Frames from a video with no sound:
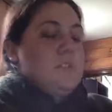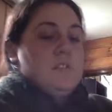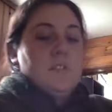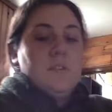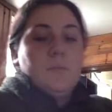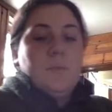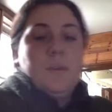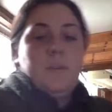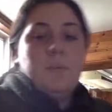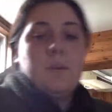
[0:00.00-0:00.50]
So
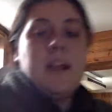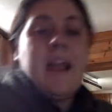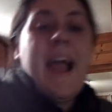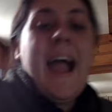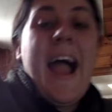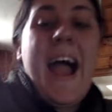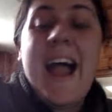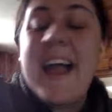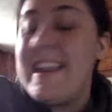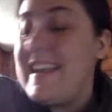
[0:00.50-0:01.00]
we were
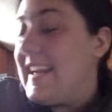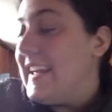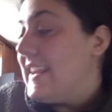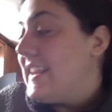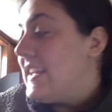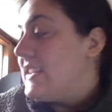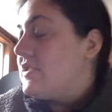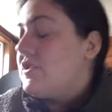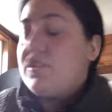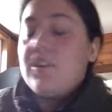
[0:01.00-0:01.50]
adding.
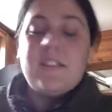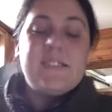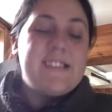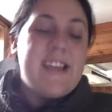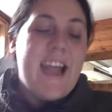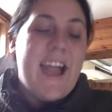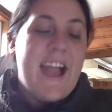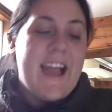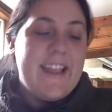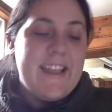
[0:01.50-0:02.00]
That's called
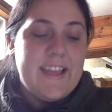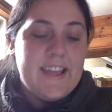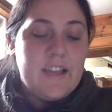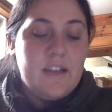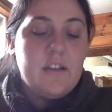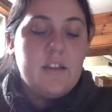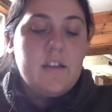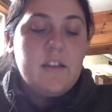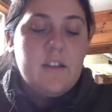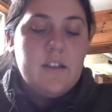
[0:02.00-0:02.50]
adding.
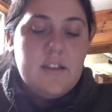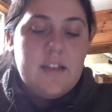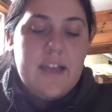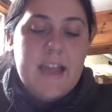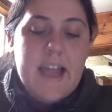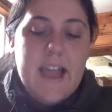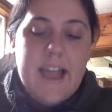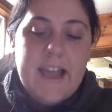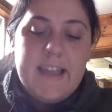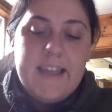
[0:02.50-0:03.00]

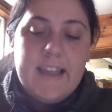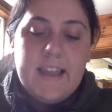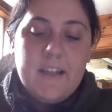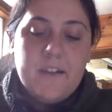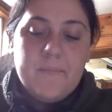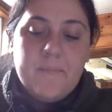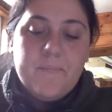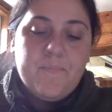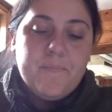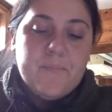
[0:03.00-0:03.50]
Adding.
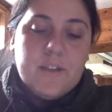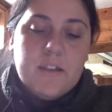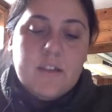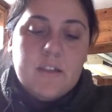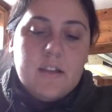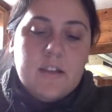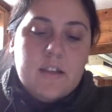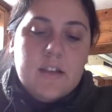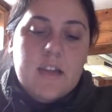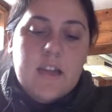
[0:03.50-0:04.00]

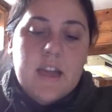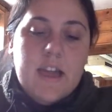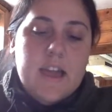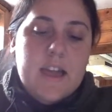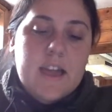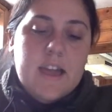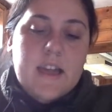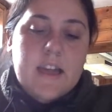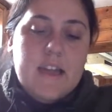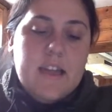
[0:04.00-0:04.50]

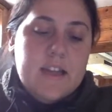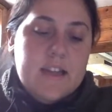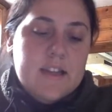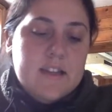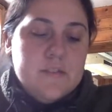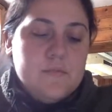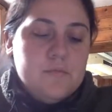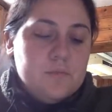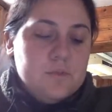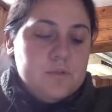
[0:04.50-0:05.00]

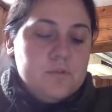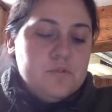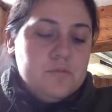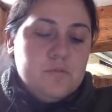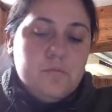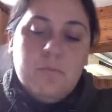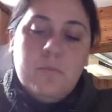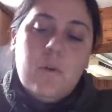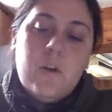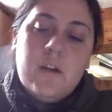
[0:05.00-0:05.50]
And we'll do
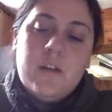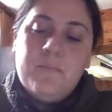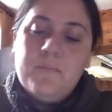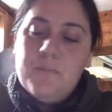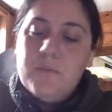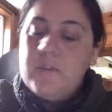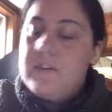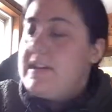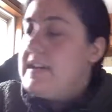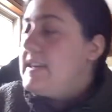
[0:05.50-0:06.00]
one
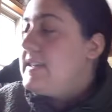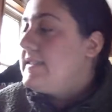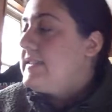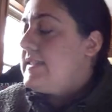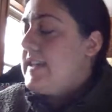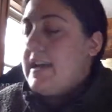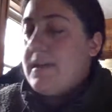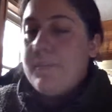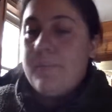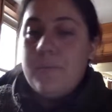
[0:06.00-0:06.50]
more
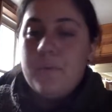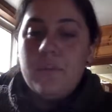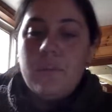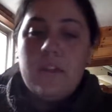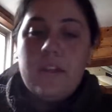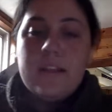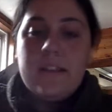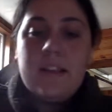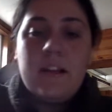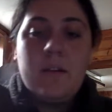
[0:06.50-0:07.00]
example.
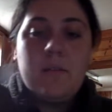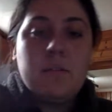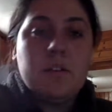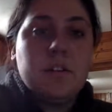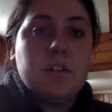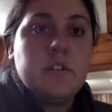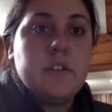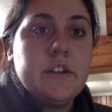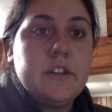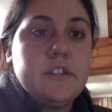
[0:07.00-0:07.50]
And now we're
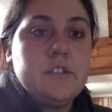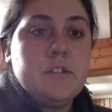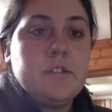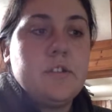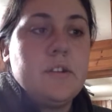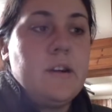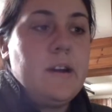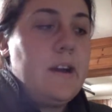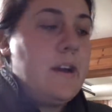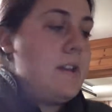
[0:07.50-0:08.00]
going to
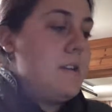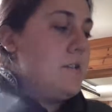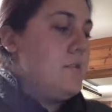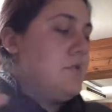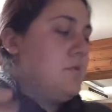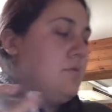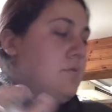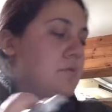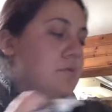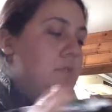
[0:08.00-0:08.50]
go ahead and
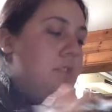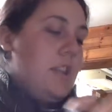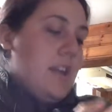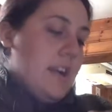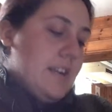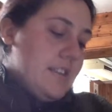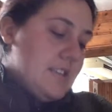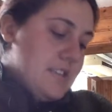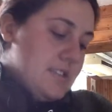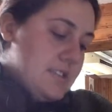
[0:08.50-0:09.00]
do
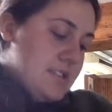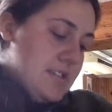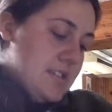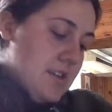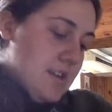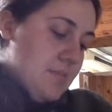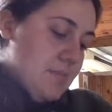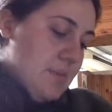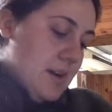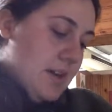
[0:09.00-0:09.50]
Linus
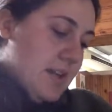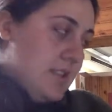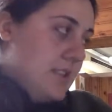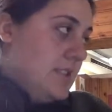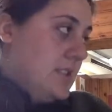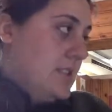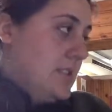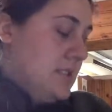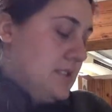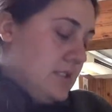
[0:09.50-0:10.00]
the
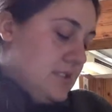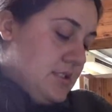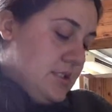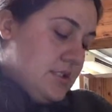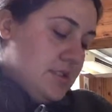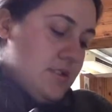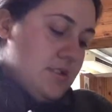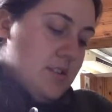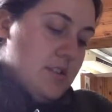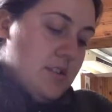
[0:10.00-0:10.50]
minus,
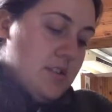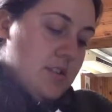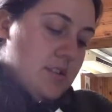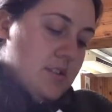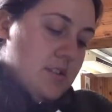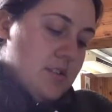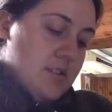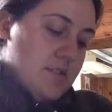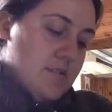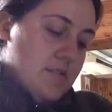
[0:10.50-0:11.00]

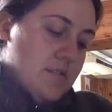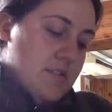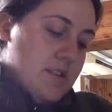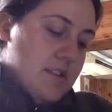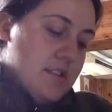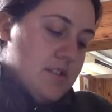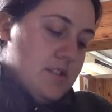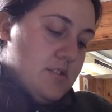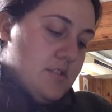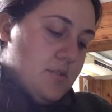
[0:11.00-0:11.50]

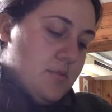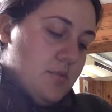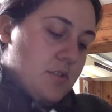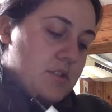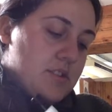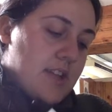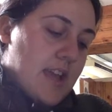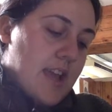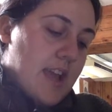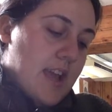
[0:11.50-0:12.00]
right? So we're
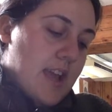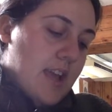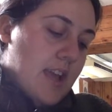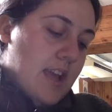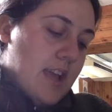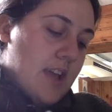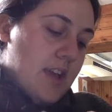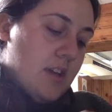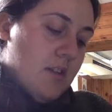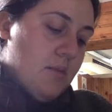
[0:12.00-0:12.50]

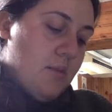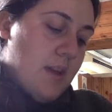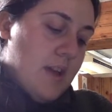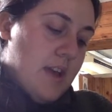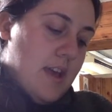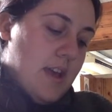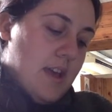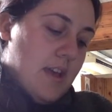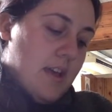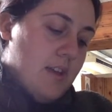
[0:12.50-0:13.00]
taking
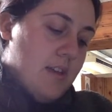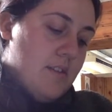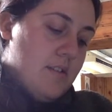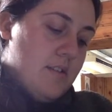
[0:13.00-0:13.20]
away.